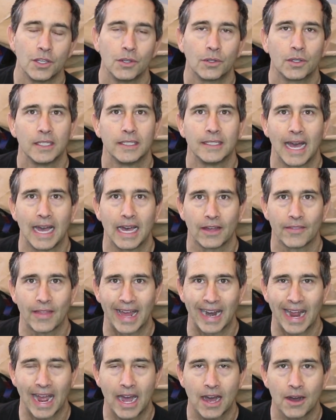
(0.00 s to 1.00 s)
you can dial
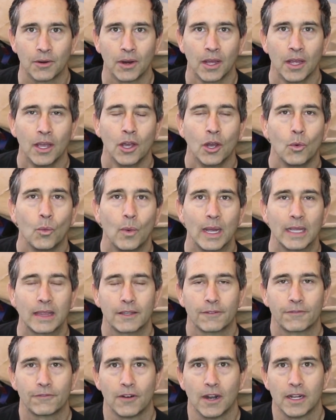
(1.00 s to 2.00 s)
that out with
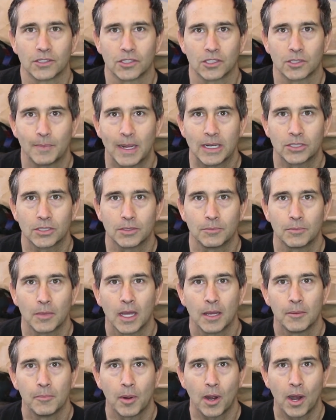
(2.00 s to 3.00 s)
the front suspension
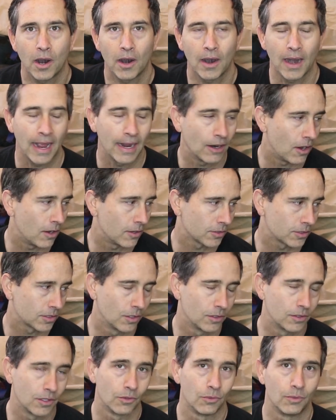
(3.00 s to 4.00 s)
bar, and
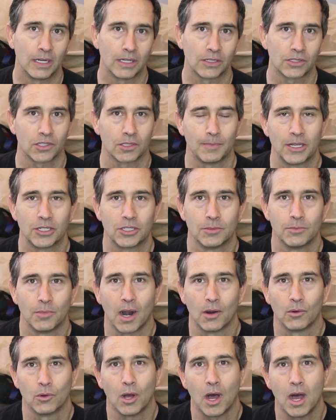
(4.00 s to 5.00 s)
also the rear suspension
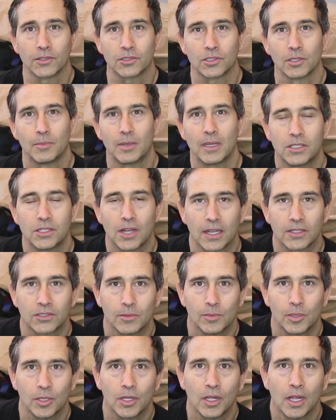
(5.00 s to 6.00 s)
bar will also be
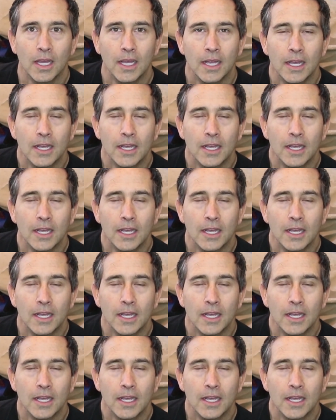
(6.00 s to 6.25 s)
adjustable.